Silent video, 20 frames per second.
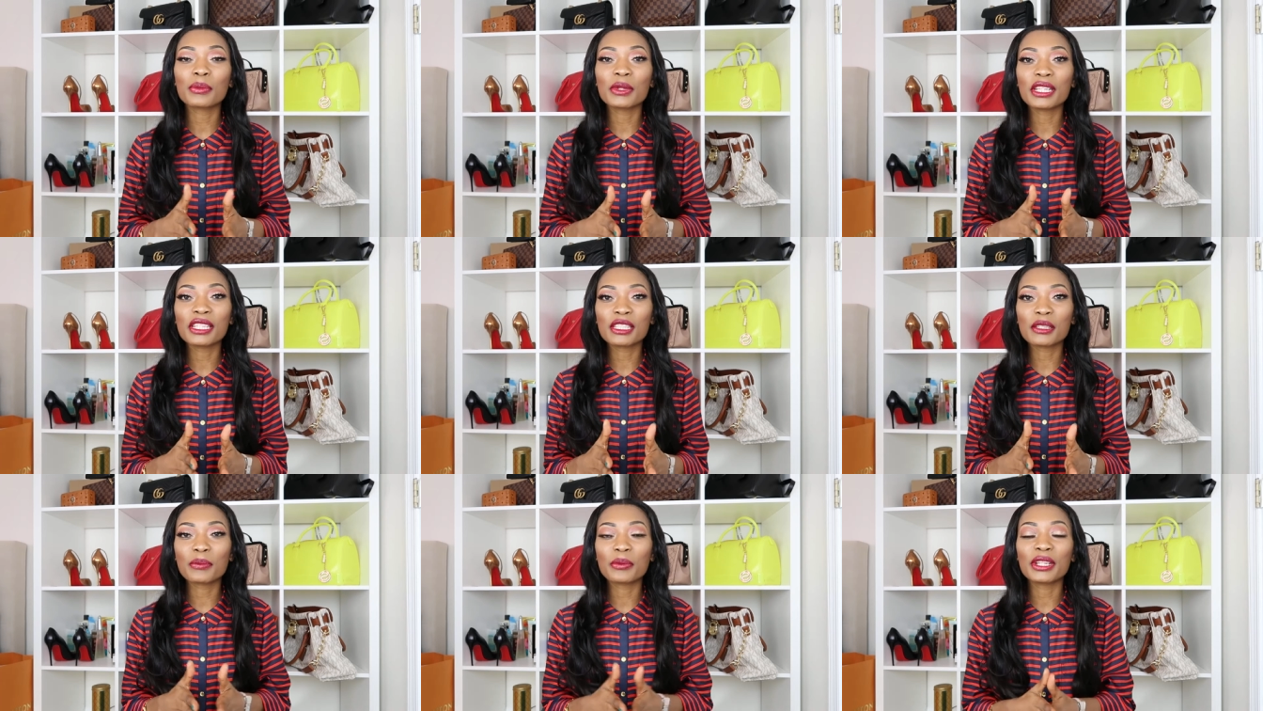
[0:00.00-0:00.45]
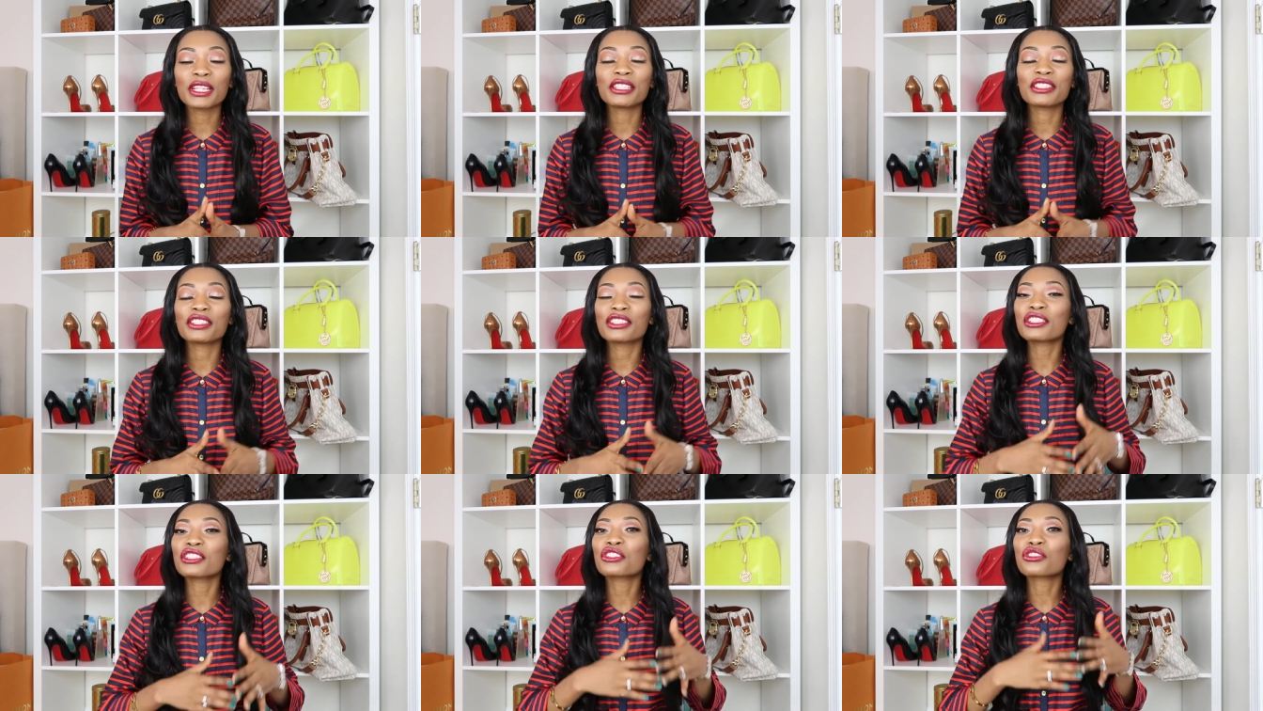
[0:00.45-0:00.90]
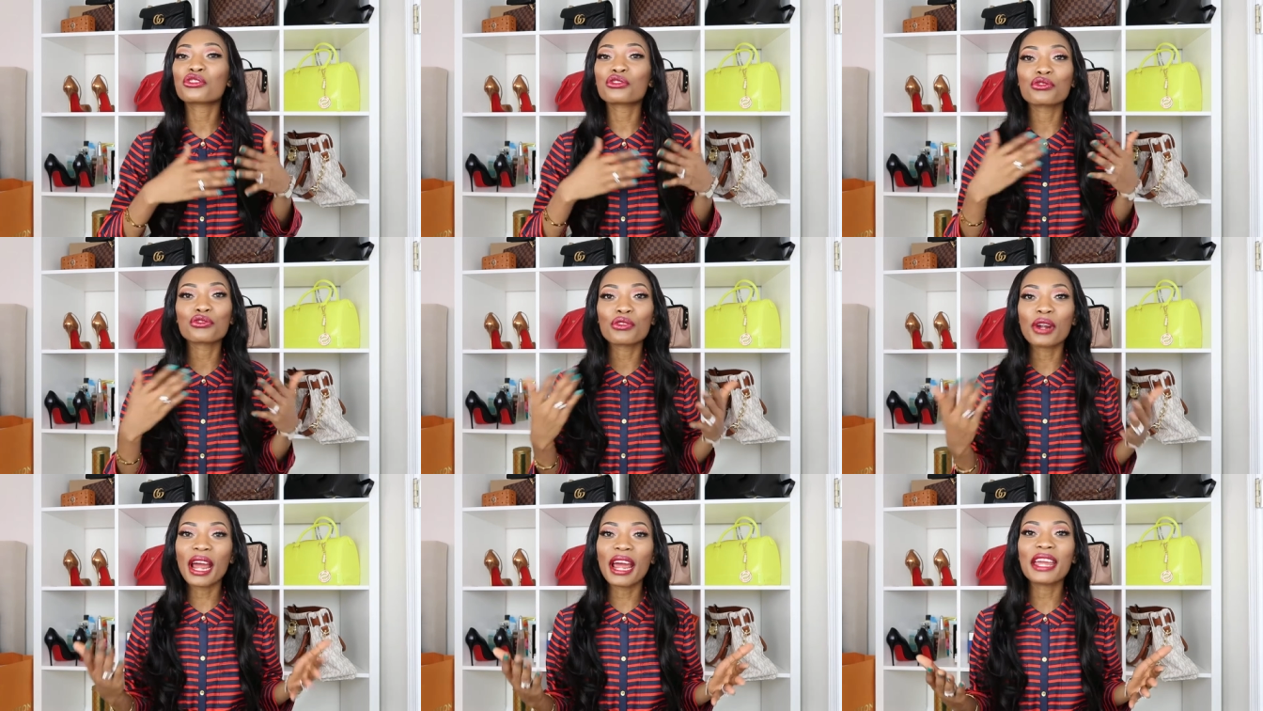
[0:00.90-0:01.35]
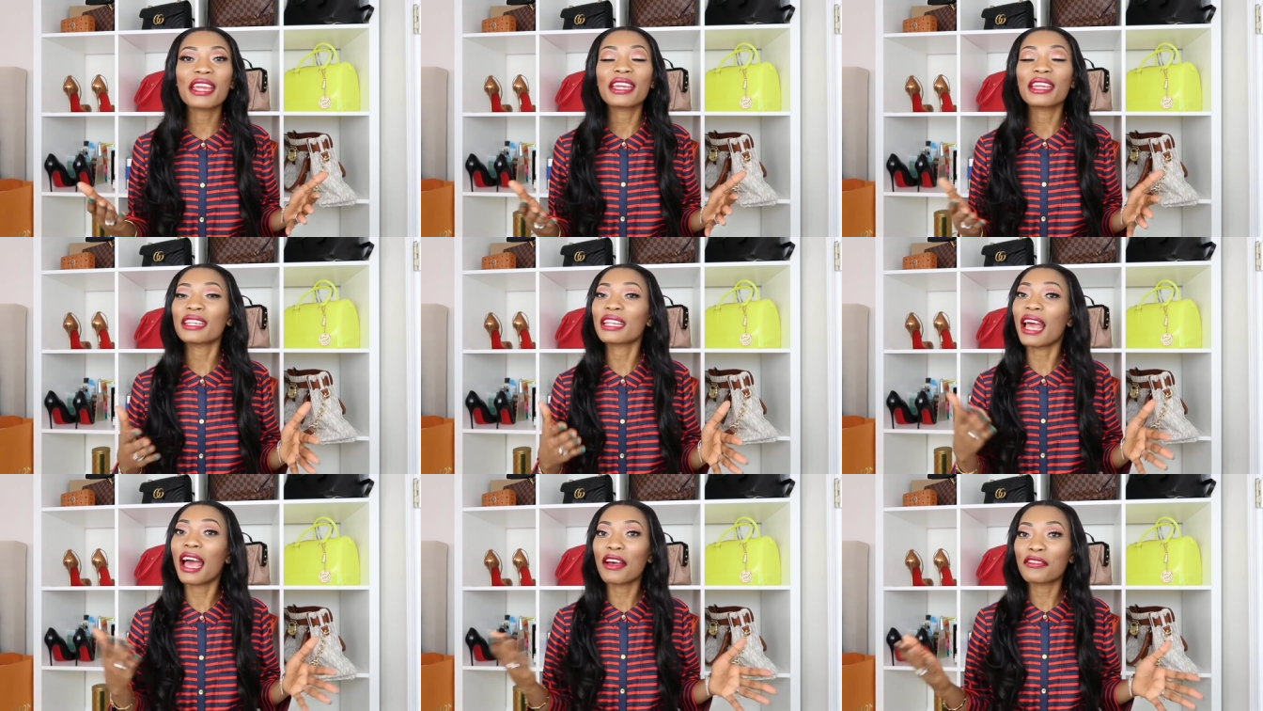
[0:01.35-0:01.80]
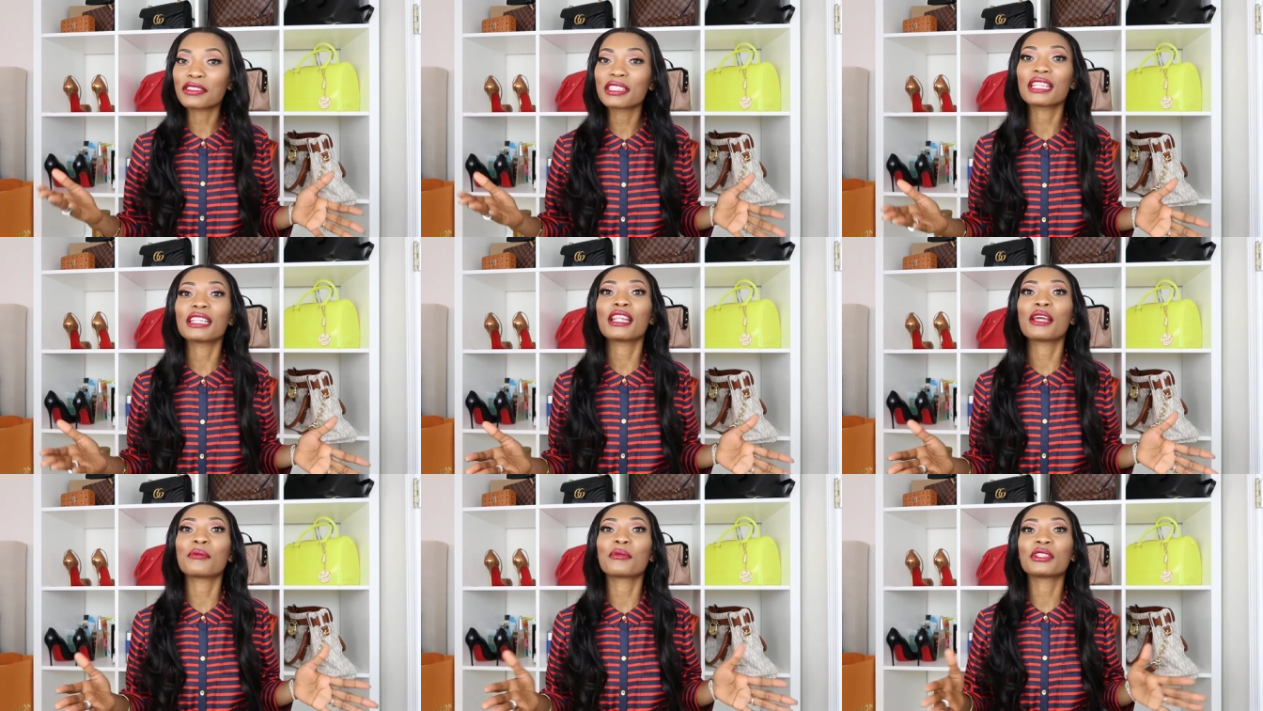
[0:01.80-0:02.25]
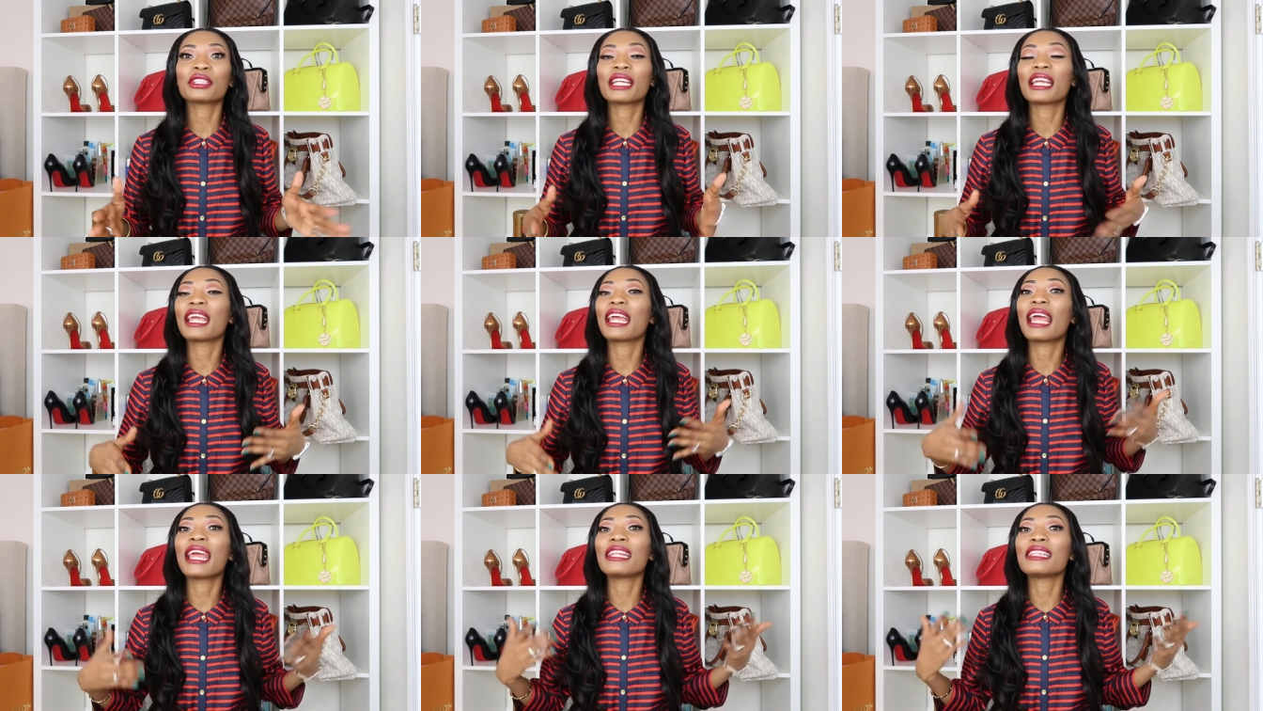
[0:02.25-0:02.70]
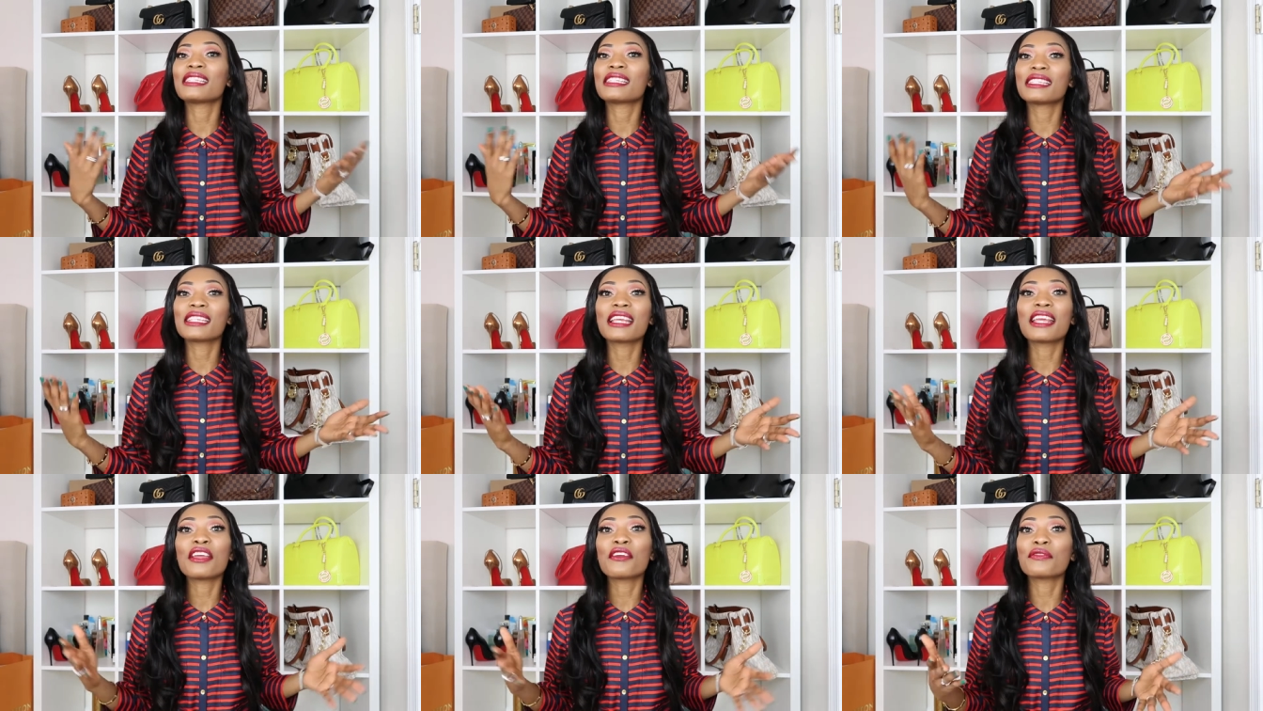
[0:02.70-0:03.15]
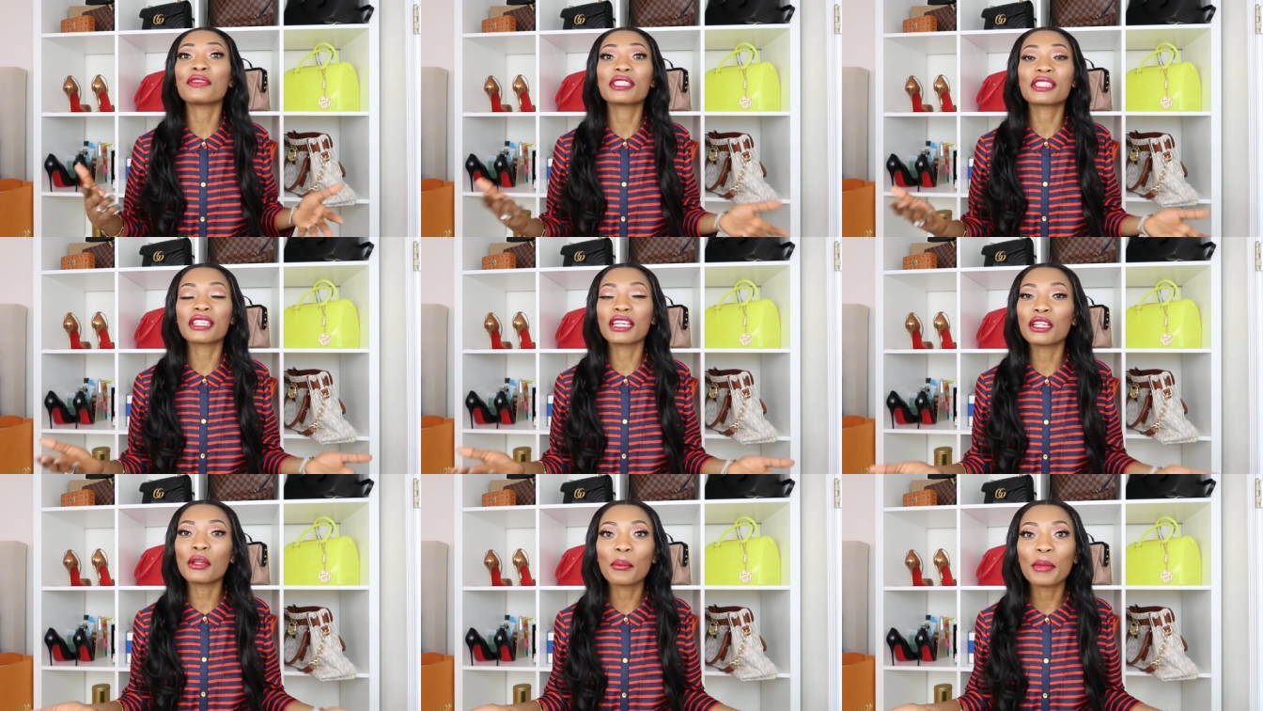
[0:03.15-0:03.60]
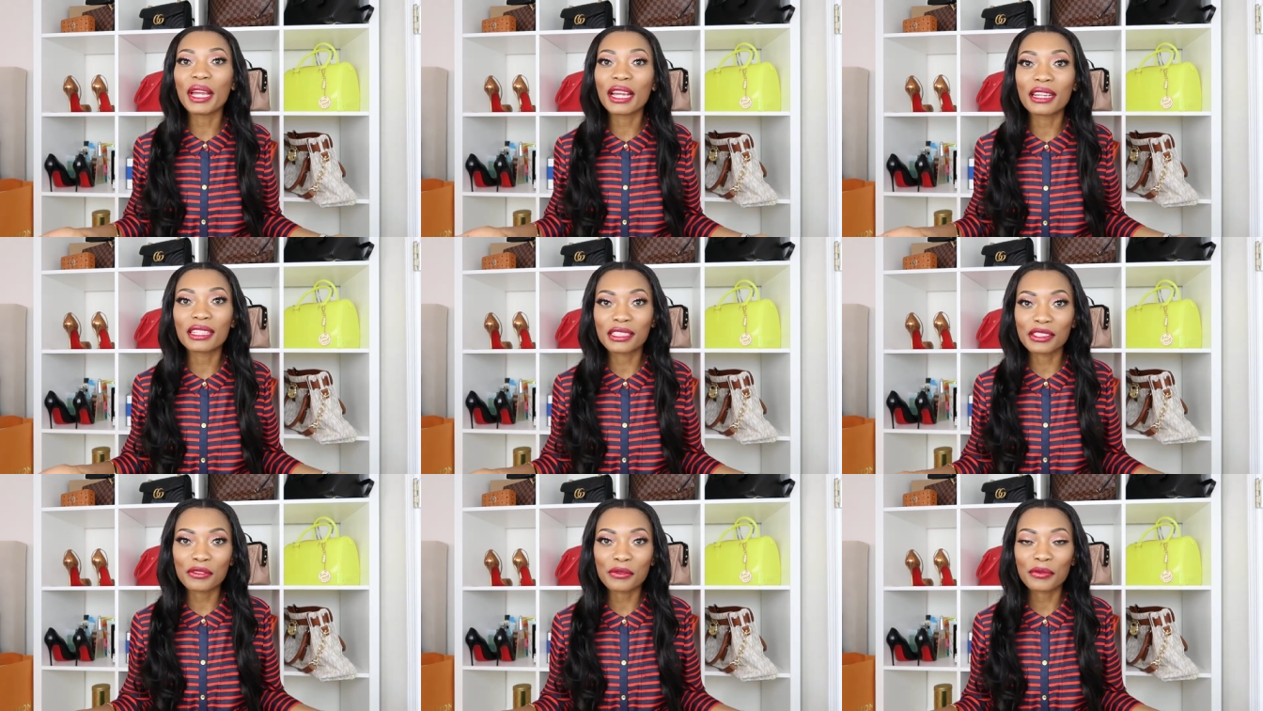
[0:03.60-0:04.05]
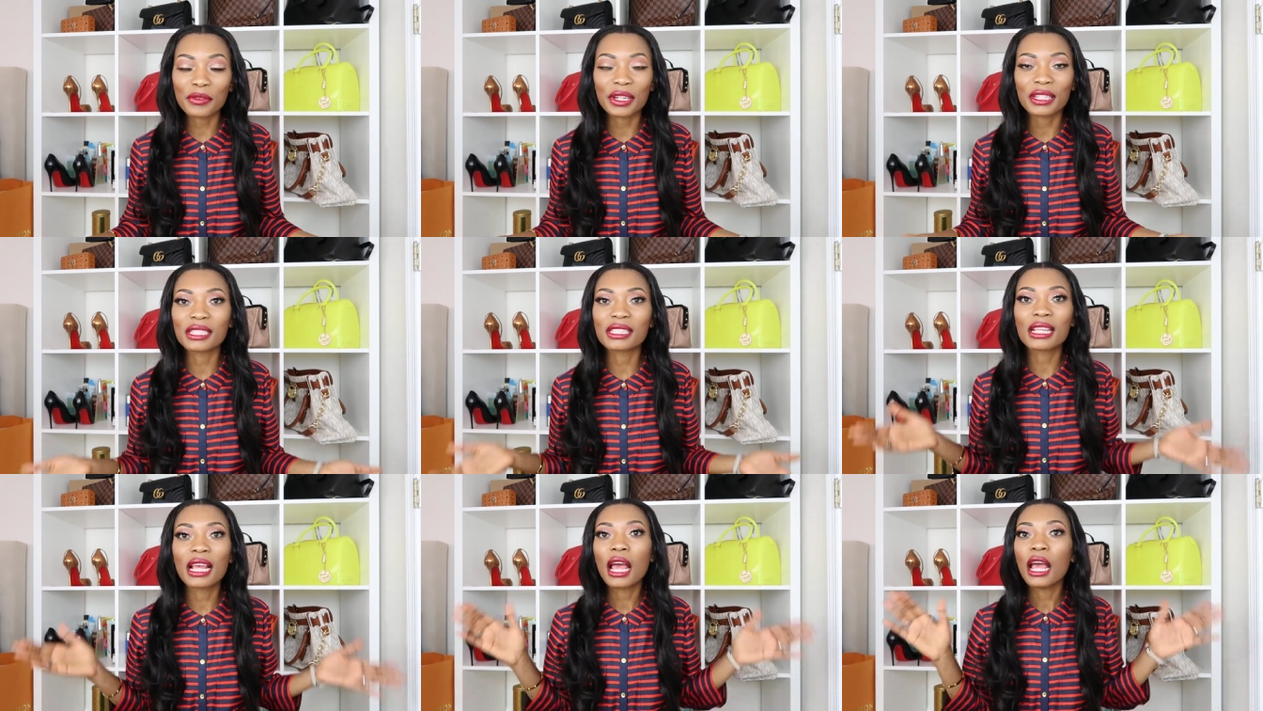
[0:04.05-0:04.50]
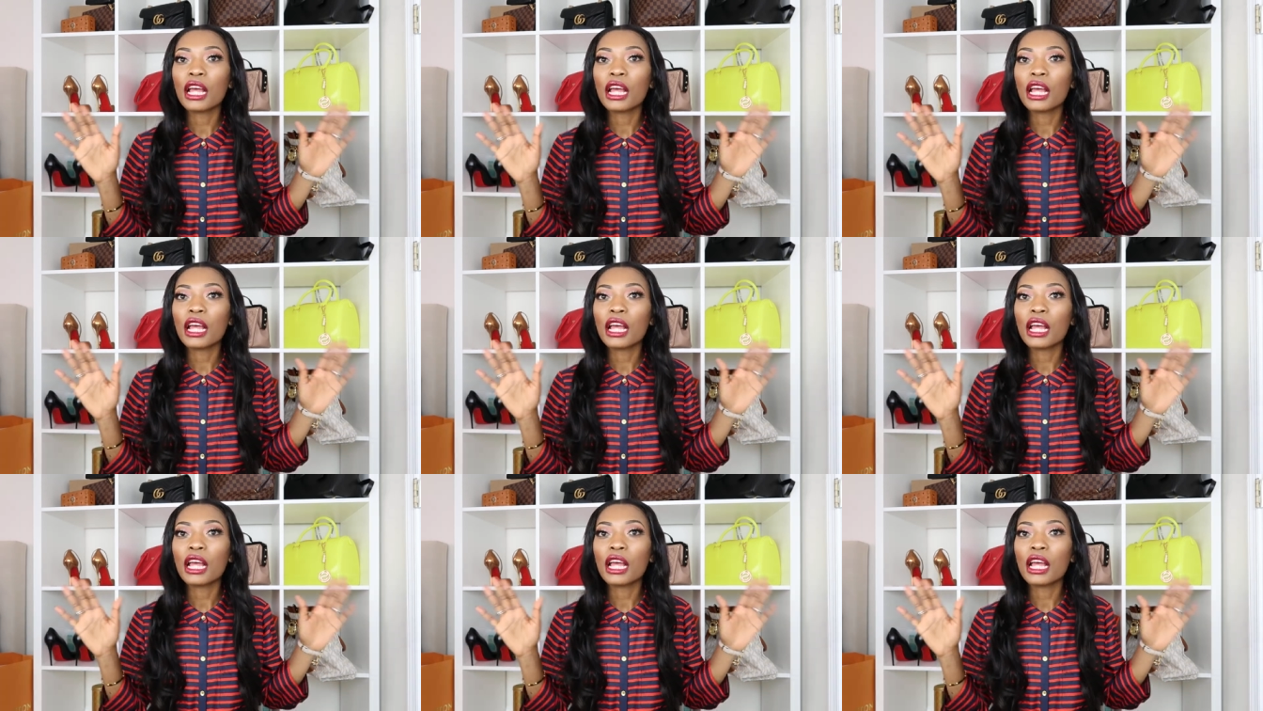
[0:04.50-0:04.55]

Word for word: please please just try it after labor day and see if it's gonna make a difference